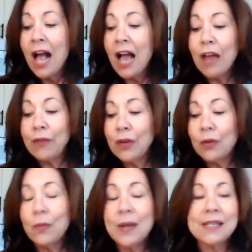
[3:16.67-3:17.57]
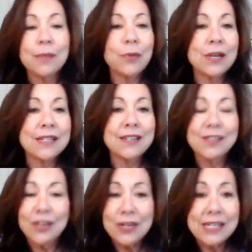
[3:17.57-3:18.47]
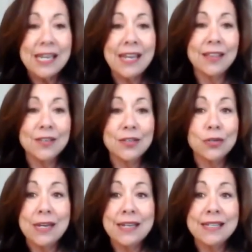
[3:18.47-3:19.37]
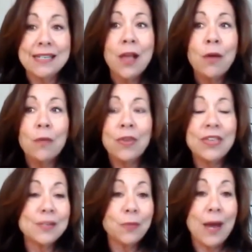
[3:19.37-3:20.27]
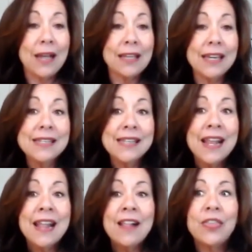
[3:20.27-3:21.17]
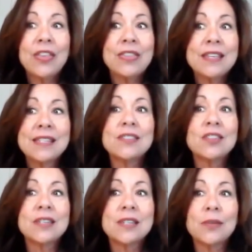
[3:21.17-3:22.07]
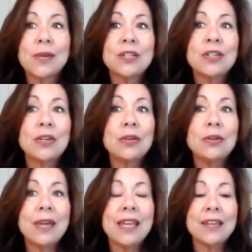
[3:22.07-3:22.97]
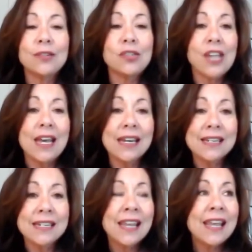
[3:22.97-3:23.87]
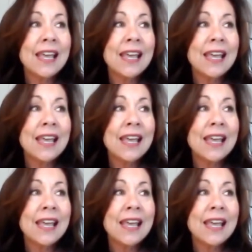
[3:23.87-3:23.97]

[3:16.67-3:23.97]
I feel once the president starts hitting the streets with his rallies that this is just going to inject